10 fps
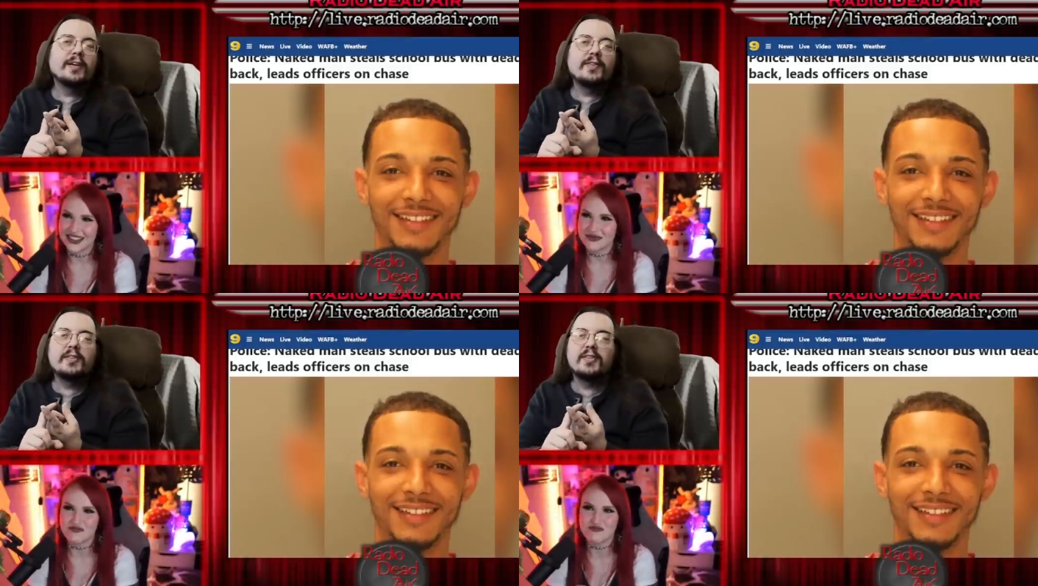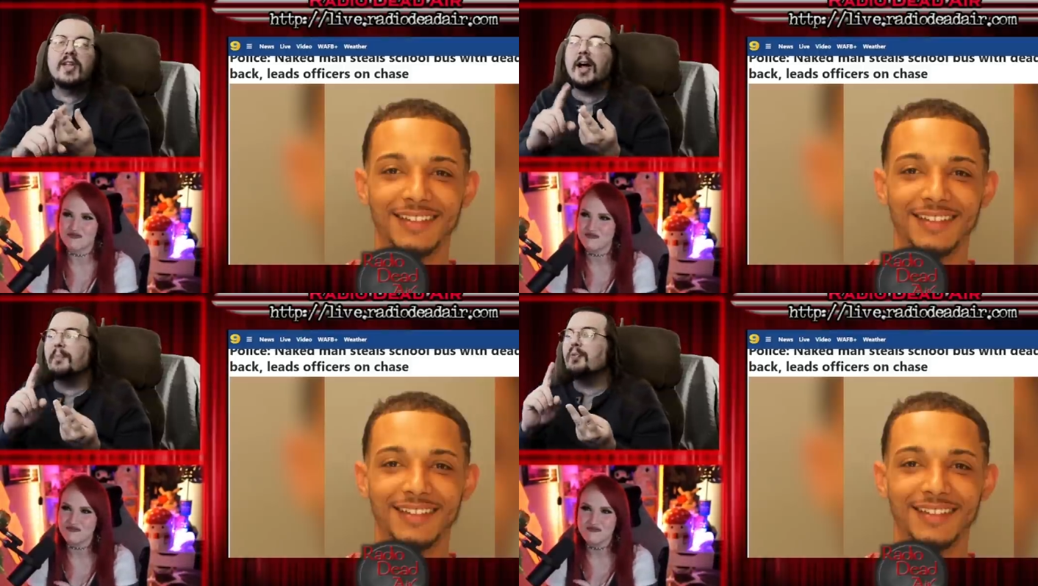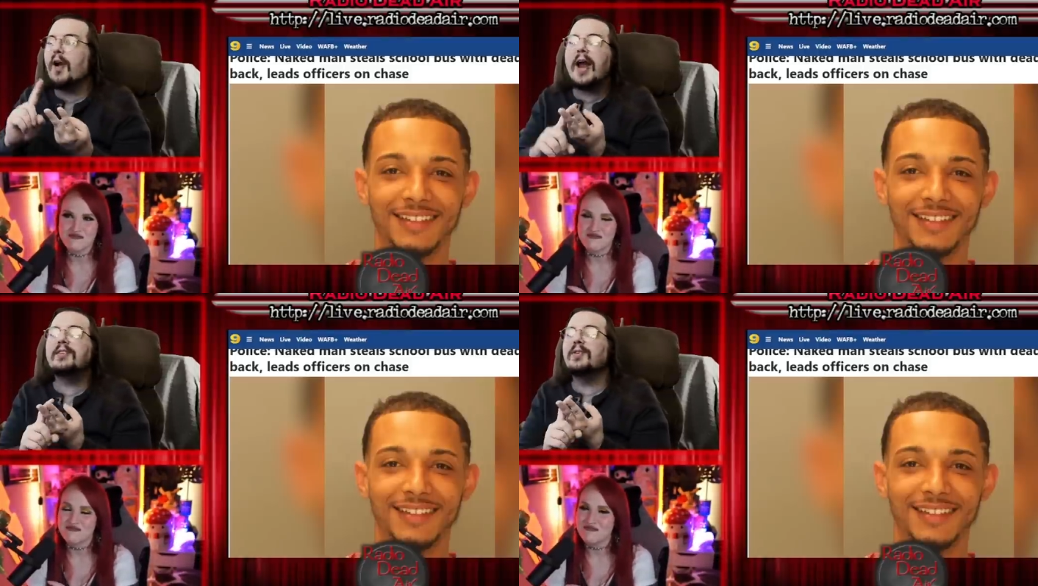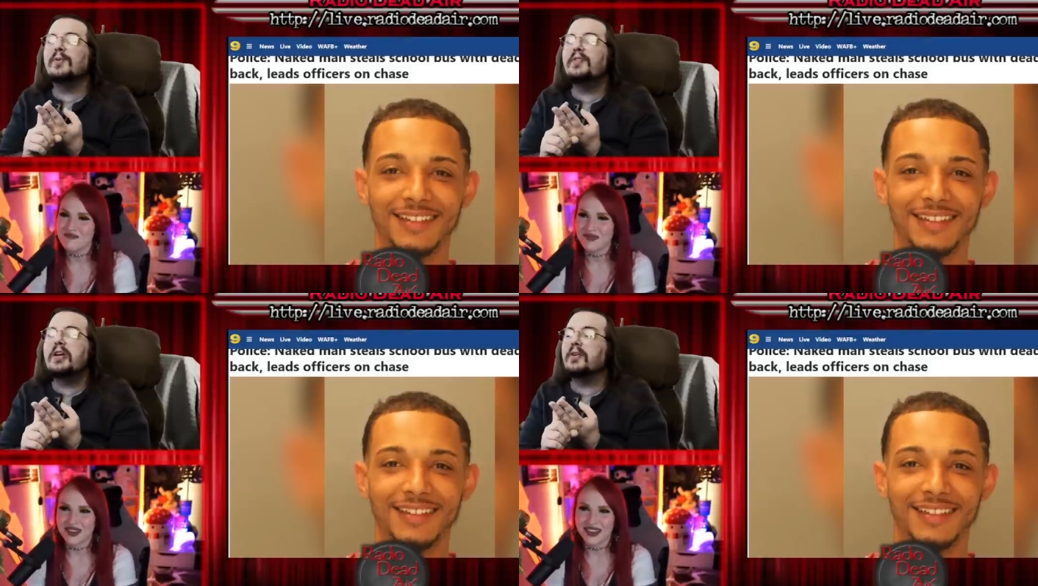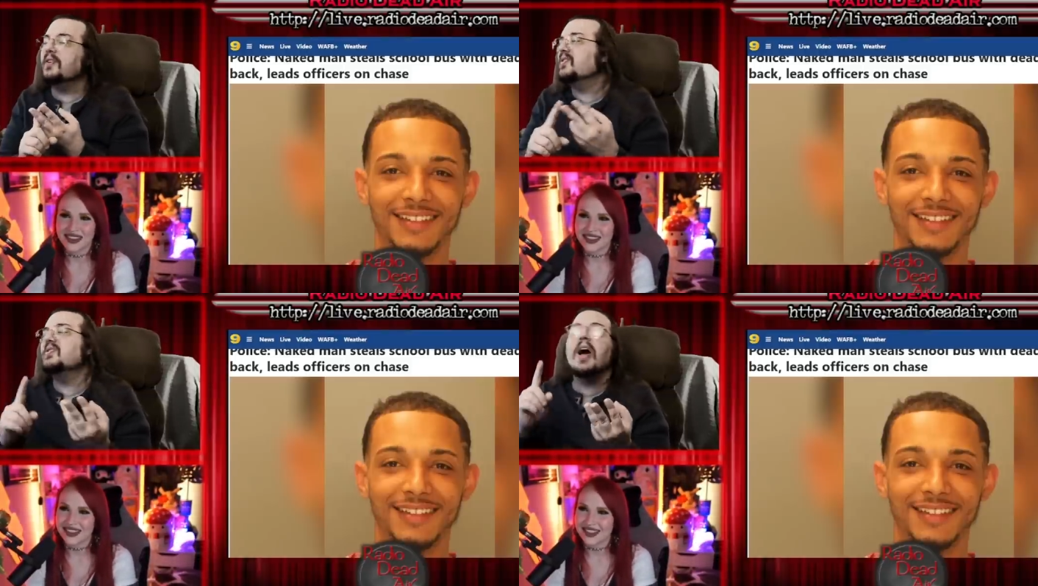Speaker 1: This is not a practical vehicle.
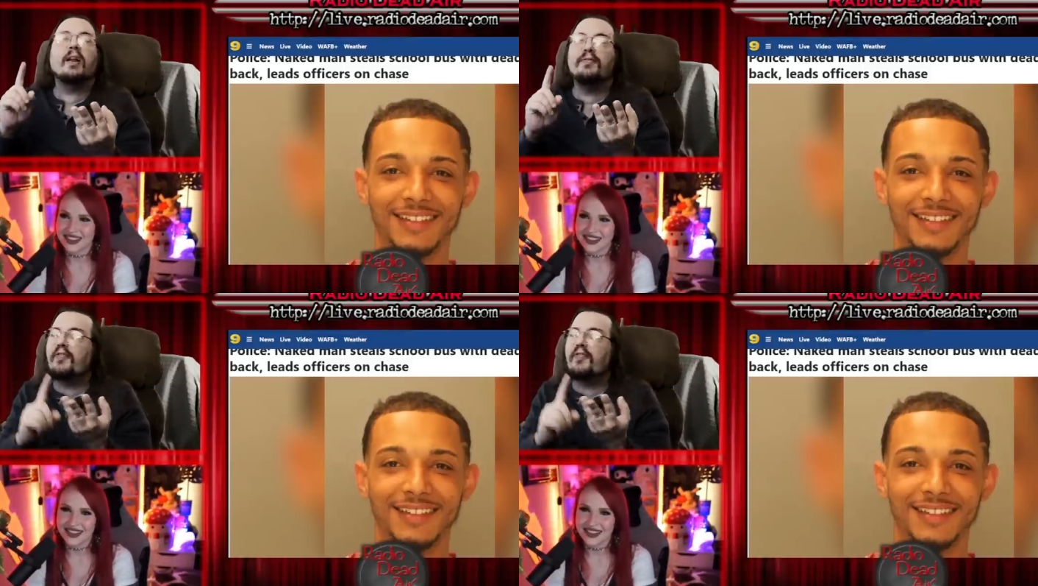This is not a